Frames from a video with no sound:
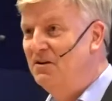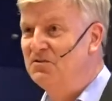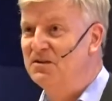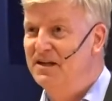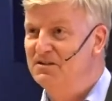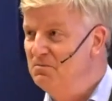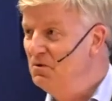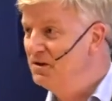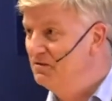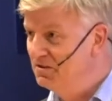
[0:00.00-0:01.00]
also get the
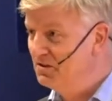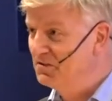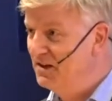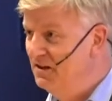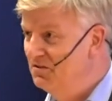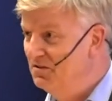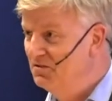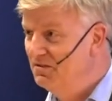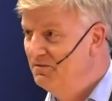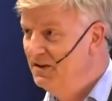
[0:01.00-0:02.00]
more difficult
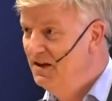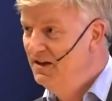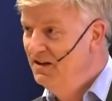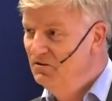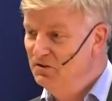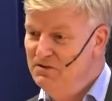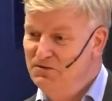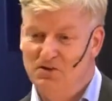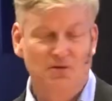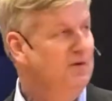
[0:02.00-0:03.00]
cases. So
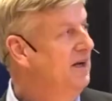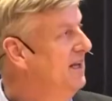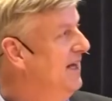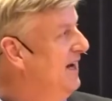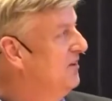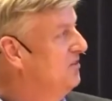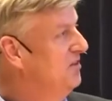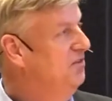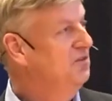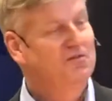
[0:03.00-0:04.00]
if you're doing
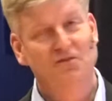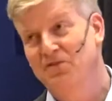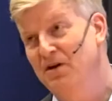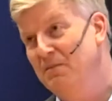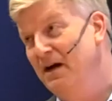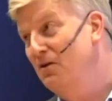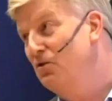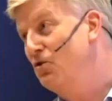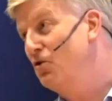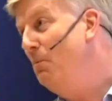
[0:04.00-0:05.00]
analysis, you should
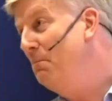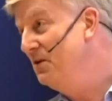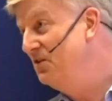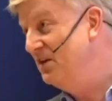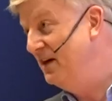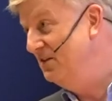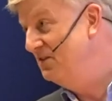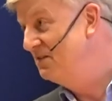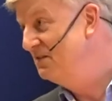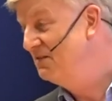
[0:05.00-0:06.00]
somehow
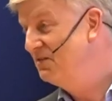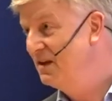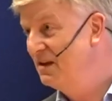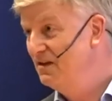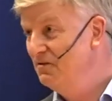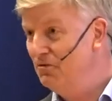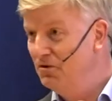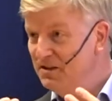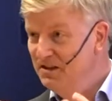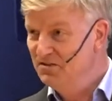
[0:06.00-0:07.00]
compensate
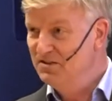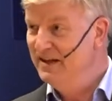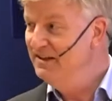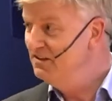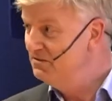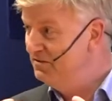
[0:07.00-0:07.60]
for these hidden